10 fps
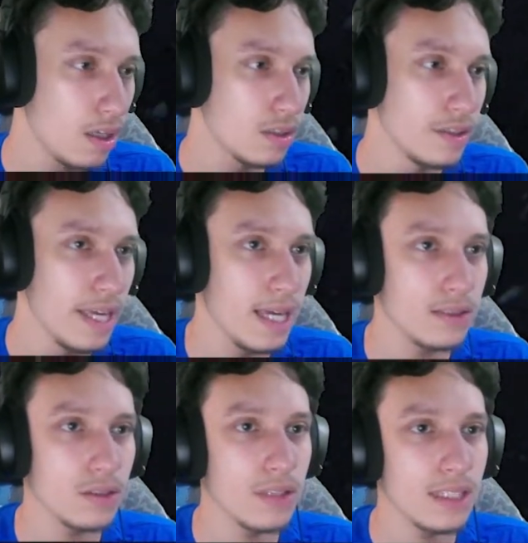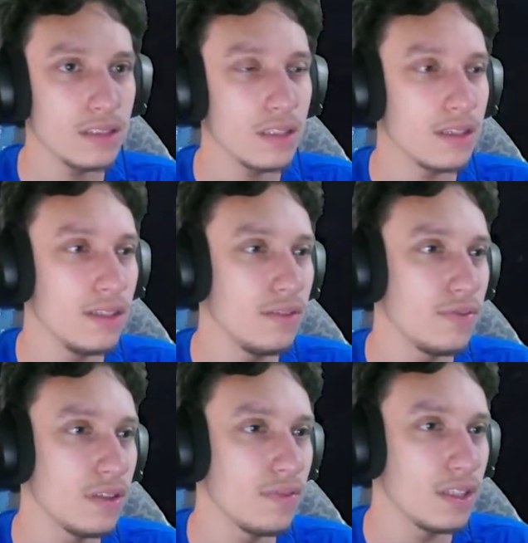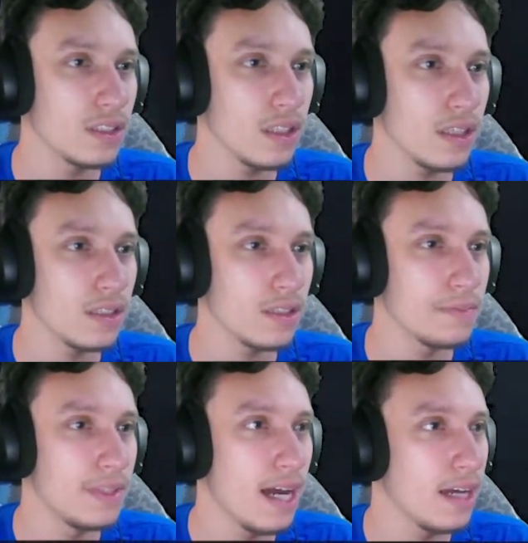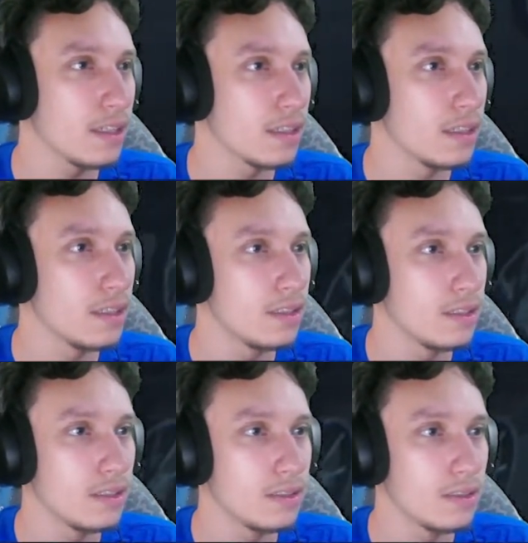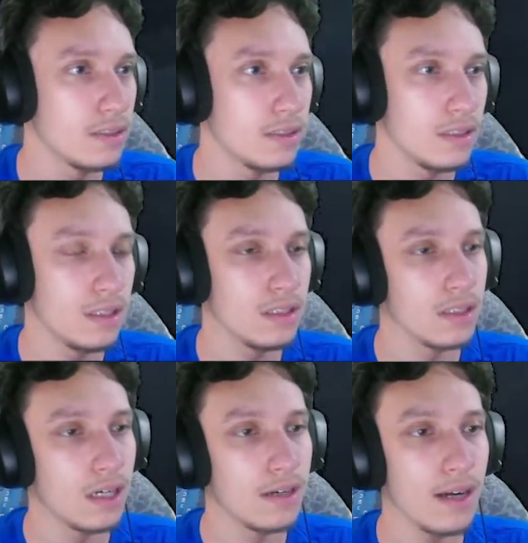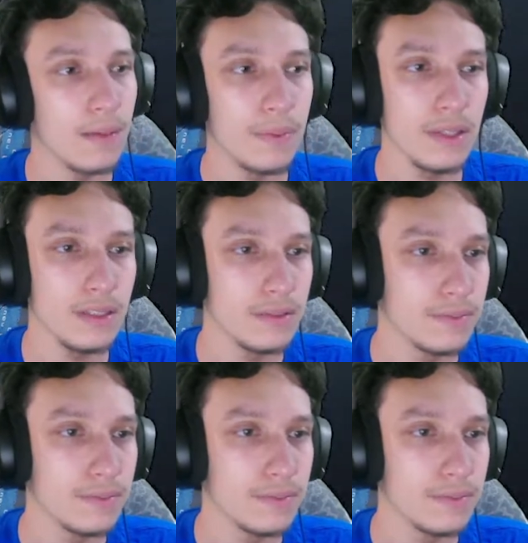Damn, so that's the thief. He eventually ended up dying. R.I.P.